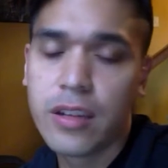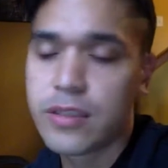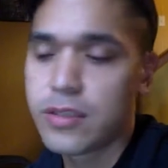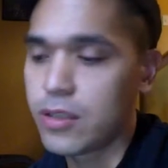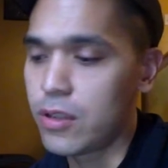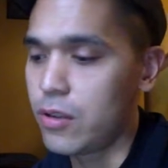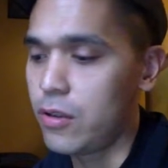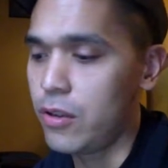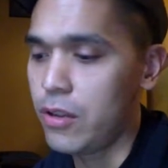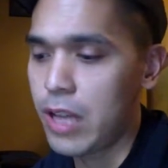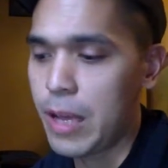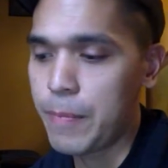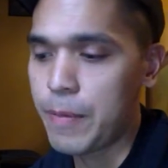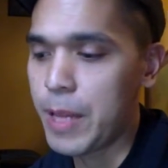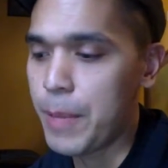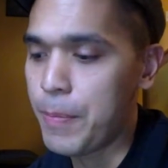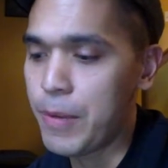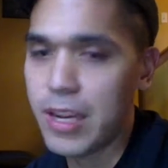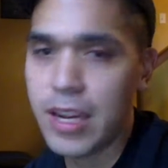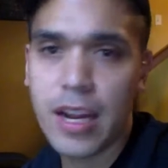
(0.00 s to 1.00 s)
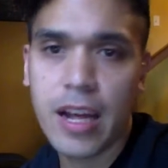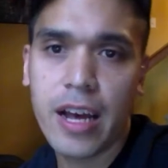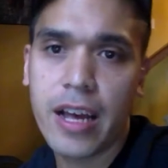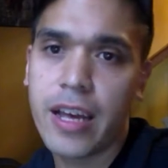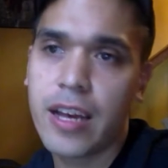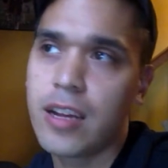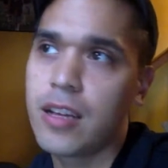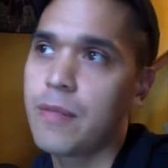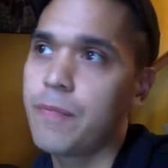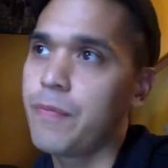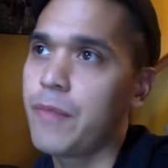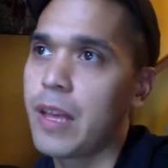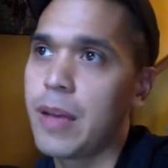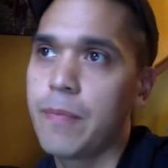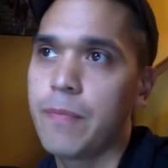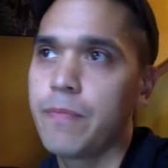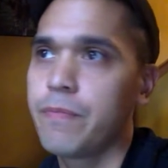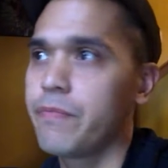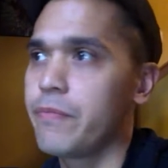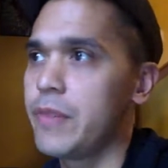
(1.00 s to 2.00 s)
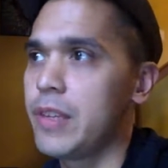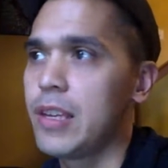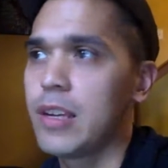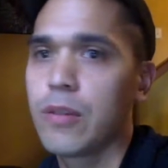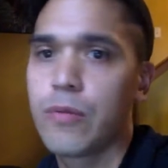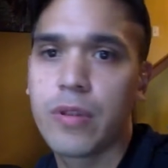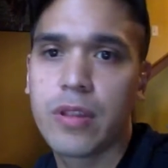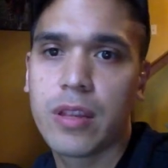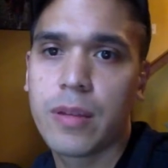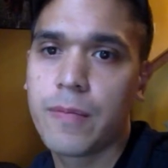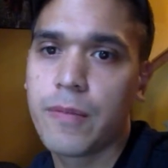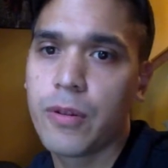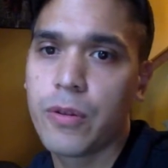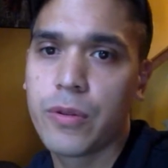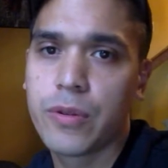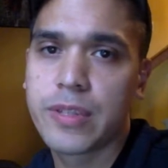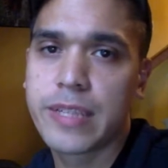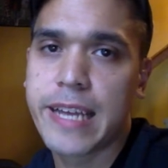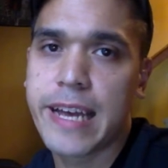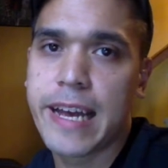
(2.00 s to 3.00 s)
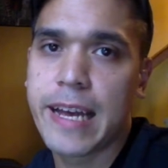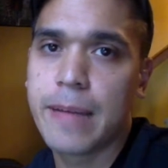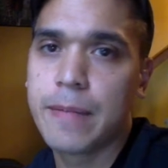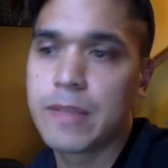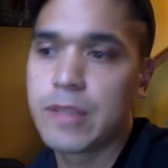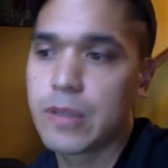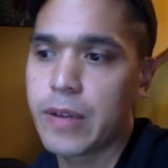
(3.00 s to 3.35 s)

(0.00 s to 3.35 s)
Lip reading: So I'm keeping an eye on them. I'm here with them the whole time,